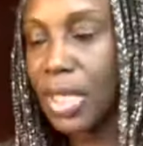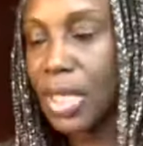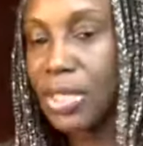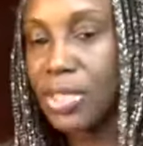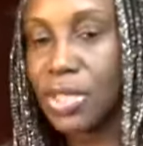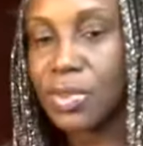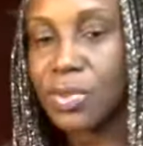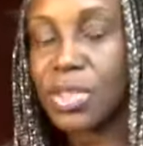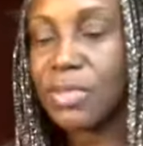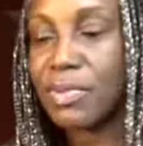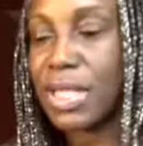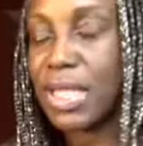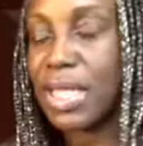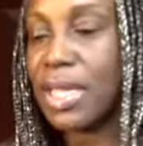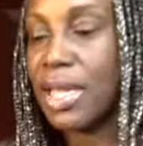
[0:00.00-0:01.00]

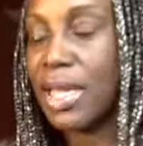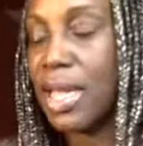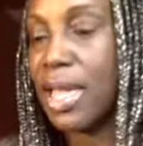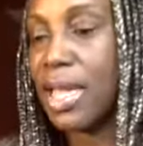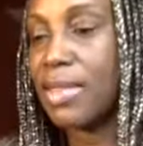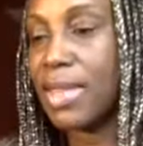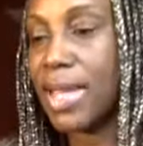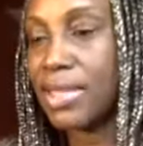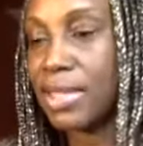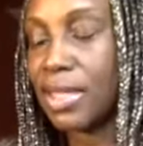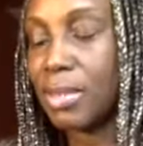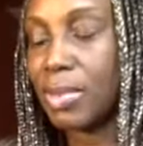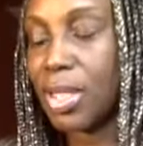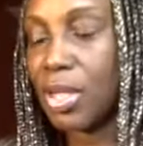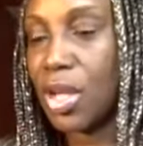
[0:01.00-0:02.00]
exclusively. That's
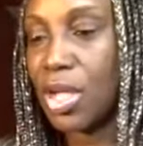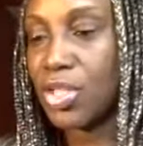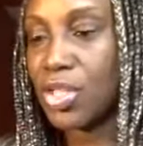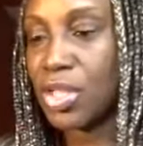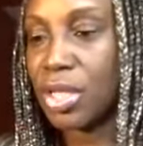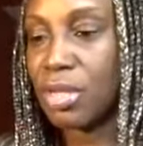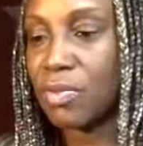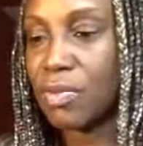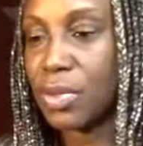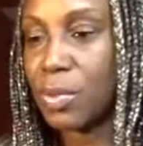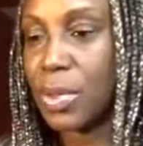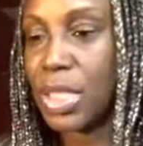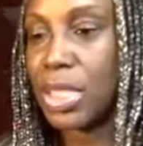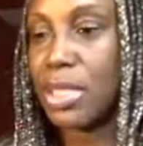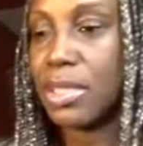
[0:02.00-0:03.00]
going to be launching in a few
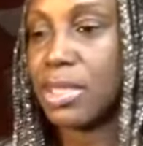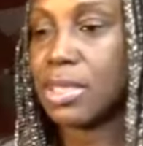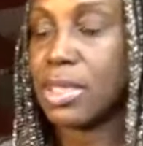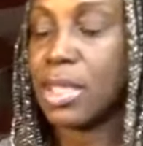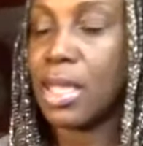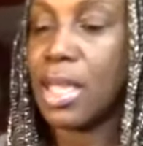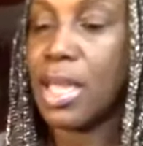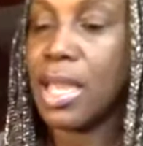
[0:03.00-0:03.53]
weeks.